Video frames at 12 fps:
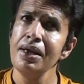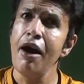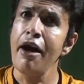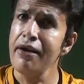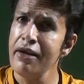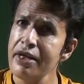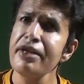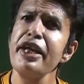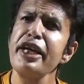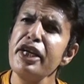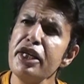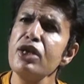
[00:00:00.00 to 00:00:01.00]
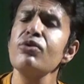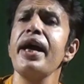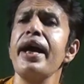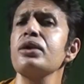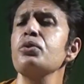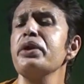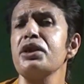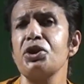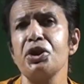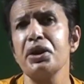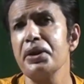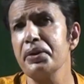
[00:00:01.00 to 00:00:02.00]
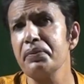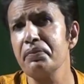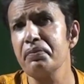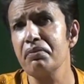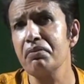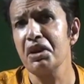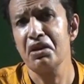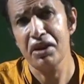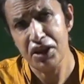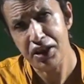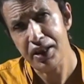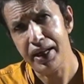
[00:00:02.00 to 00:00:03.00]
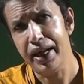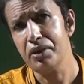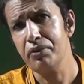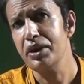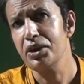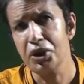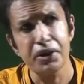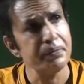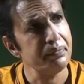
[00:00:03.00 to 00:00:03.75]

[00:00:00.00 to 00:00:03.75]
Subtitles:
are learning new language, the digital language.